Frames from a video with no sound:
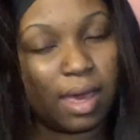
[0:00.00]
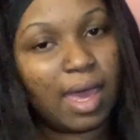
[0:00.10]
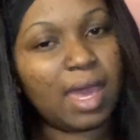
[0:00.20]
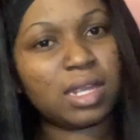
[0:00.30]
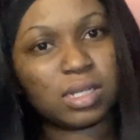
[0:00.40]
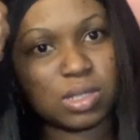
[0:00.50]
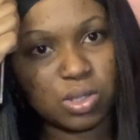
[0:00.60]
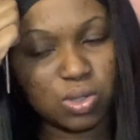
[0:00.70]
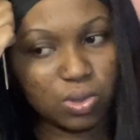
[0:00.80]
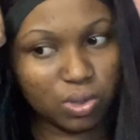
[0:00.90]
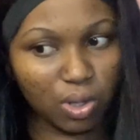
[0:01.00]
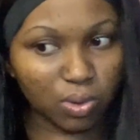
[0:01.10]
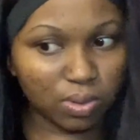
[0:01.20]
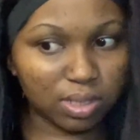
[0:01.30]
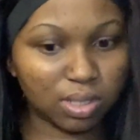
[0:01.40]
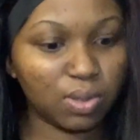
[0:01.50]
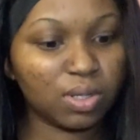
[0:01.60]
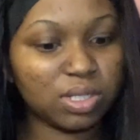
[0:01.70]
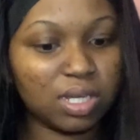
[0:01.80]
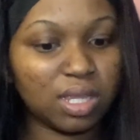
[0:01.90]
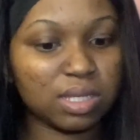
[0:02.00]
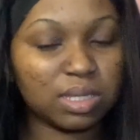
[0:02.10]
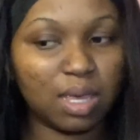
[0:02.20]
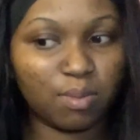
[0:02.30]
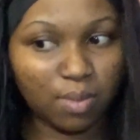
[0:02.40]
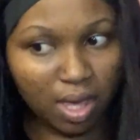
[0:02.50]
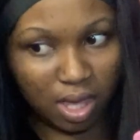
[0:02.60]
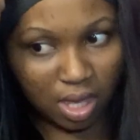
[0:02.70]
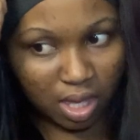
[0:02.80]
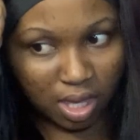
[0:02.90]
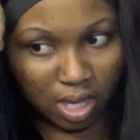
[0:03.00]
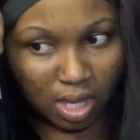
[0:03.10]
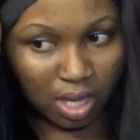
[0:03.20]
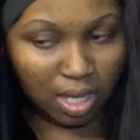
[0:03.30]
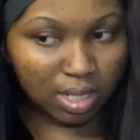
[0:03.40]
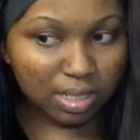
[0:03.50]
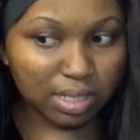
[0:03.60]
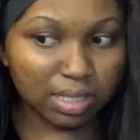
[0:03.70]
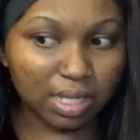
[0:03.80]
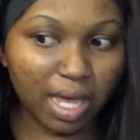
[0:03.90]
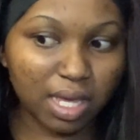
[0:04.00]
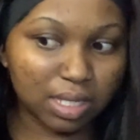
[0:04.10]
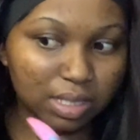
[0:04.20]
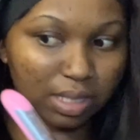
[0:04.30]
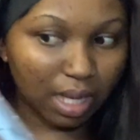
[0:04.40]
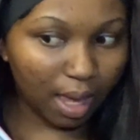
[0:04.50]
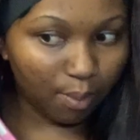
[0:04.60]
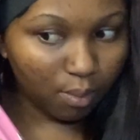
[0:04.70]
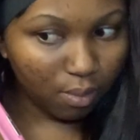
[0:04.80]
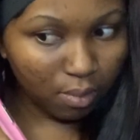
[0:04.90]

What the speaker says: and you don't share the same desires as him.